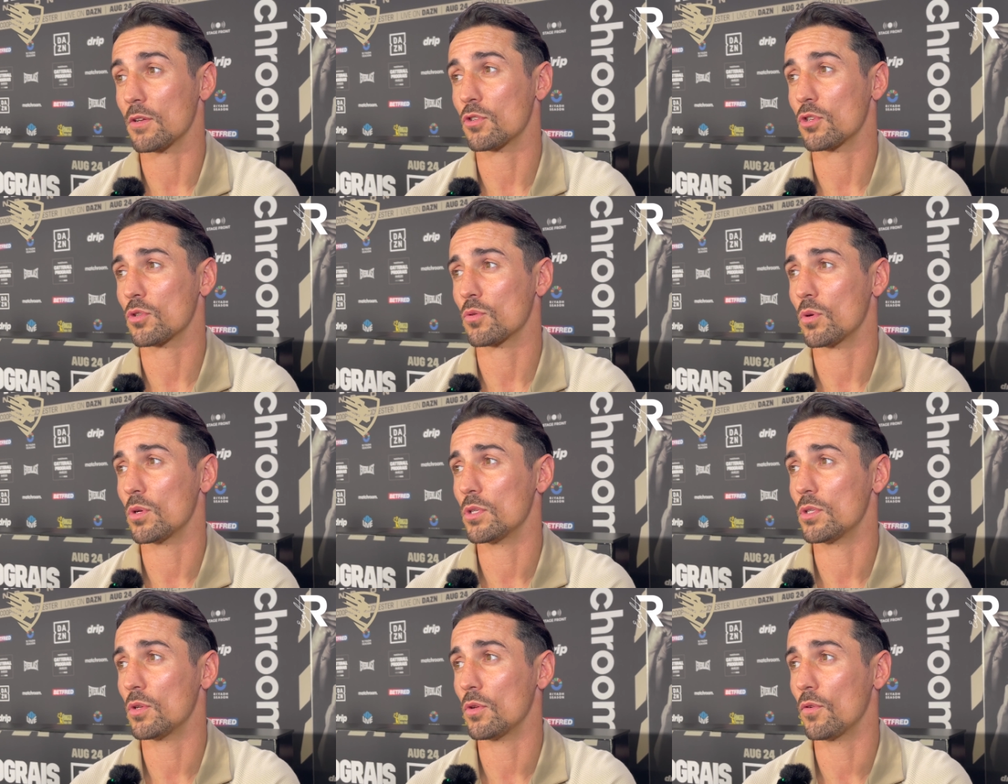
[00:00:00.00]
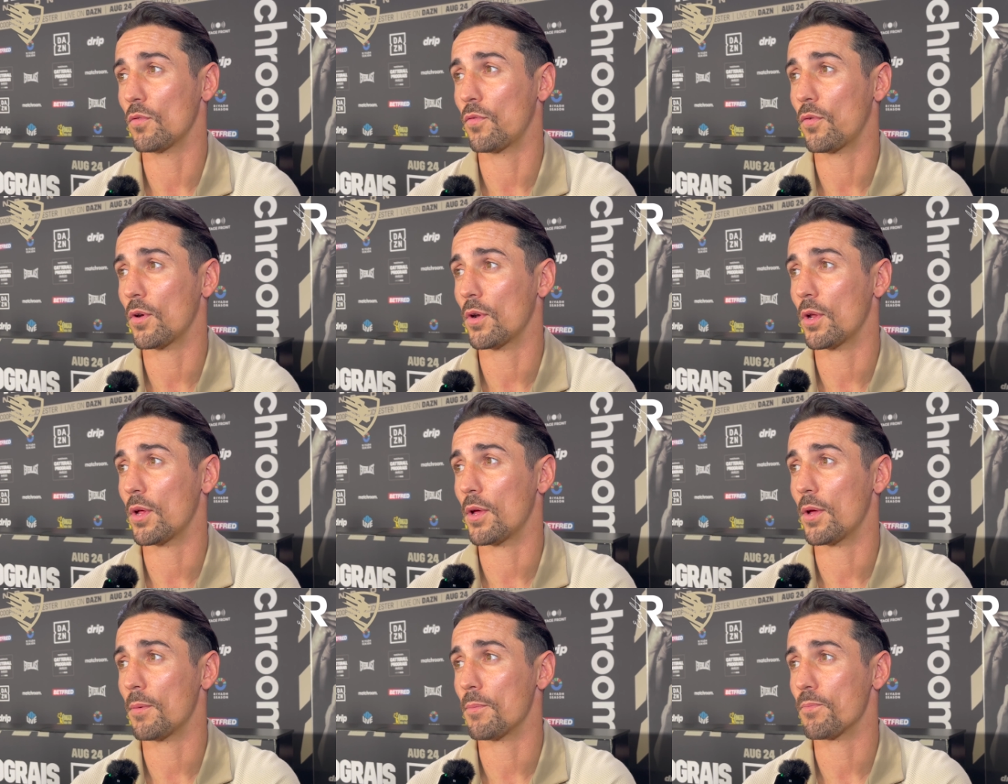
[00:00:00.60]
just what you do for
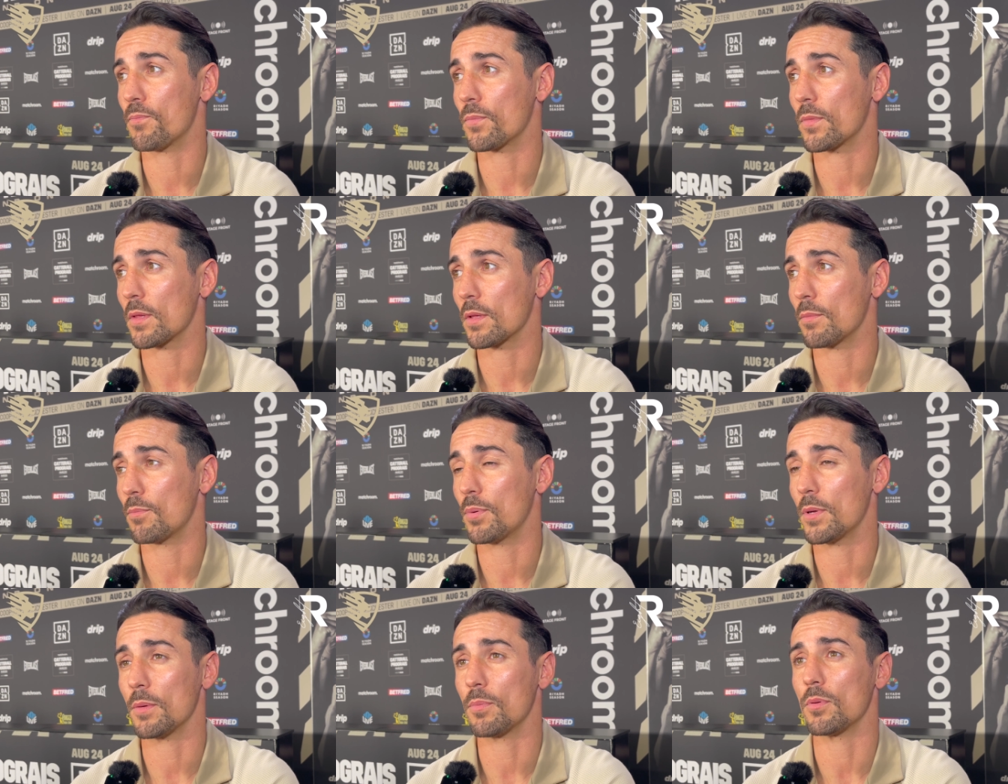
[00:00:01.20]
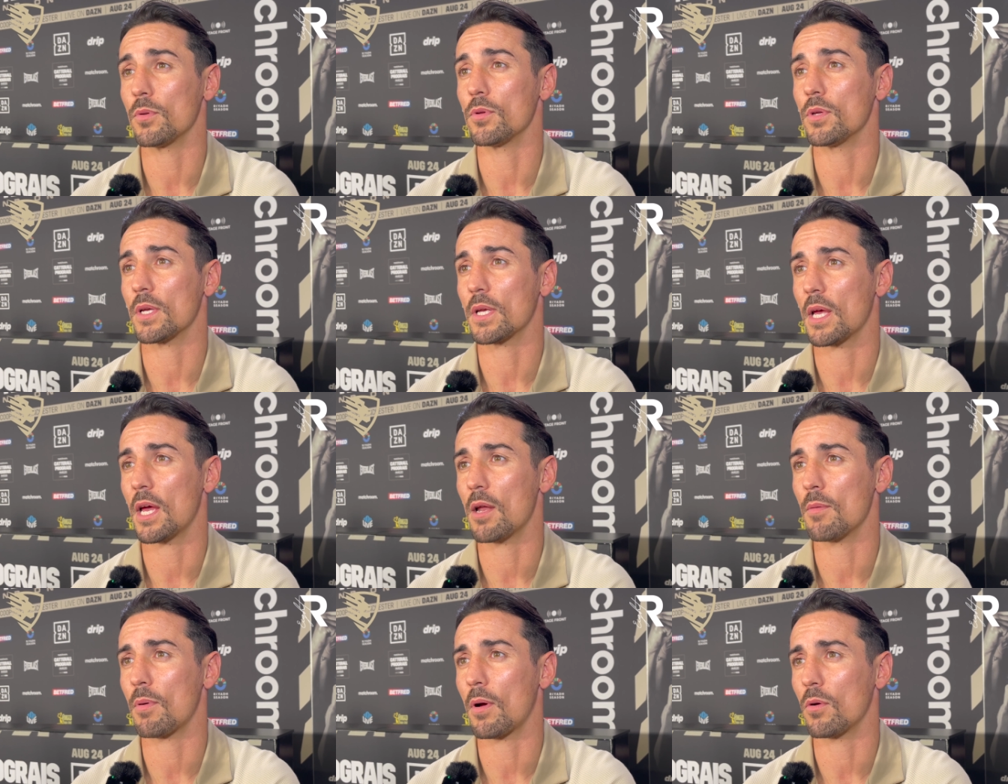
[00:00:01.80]
um, people you
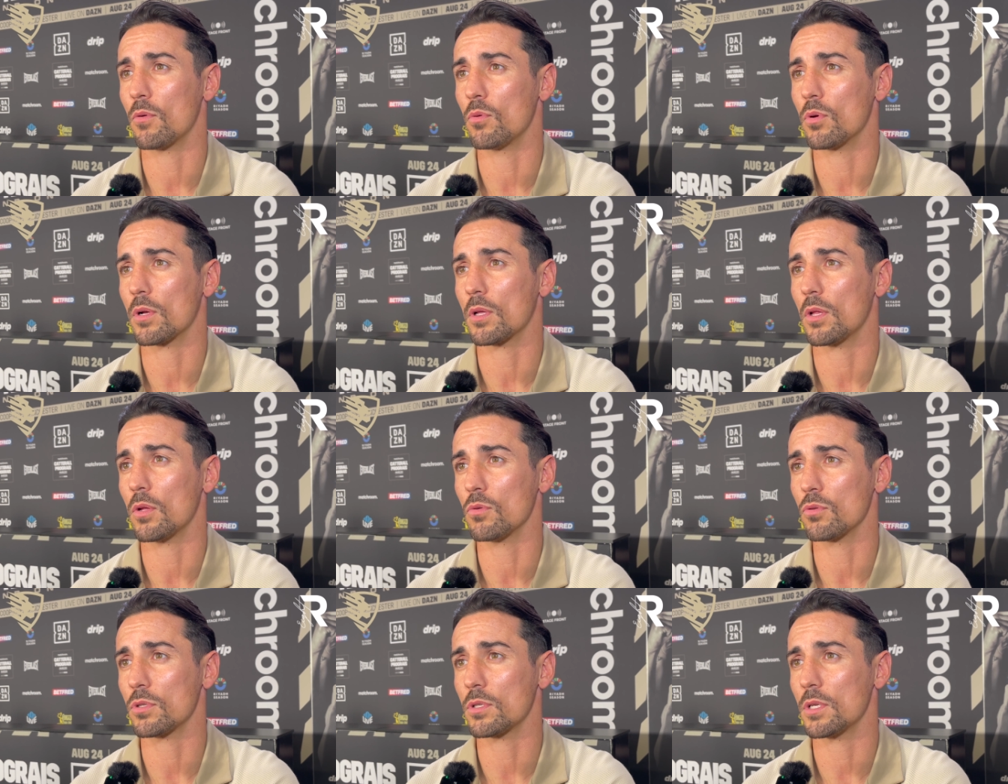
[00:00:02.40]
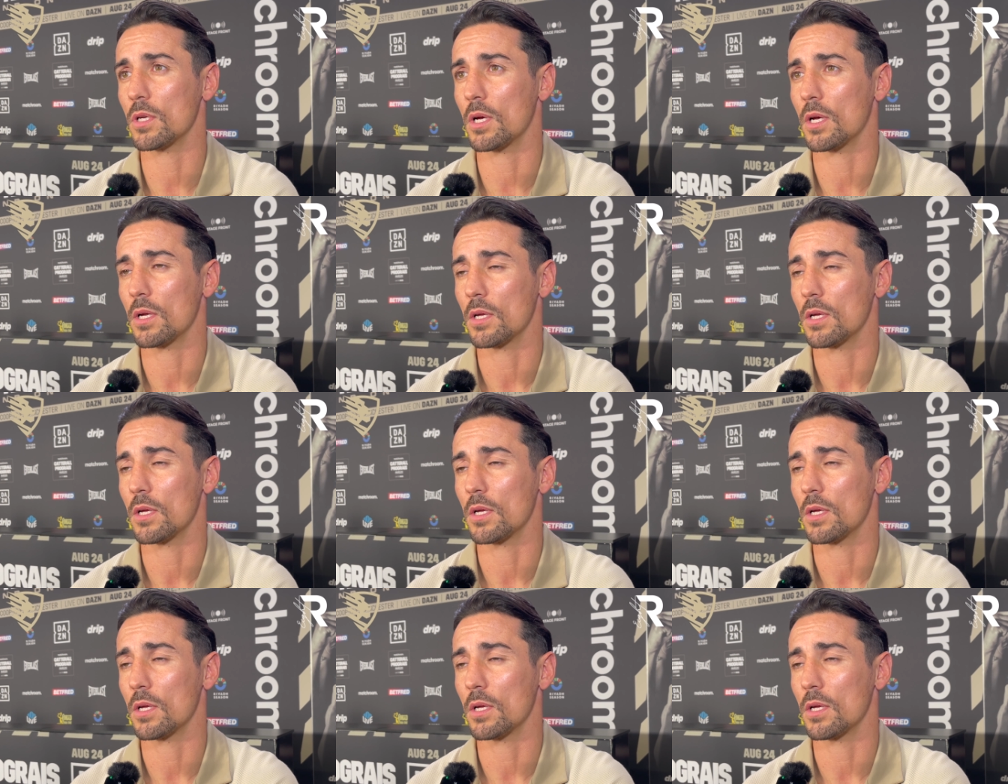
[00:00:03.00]
care about who are close to you.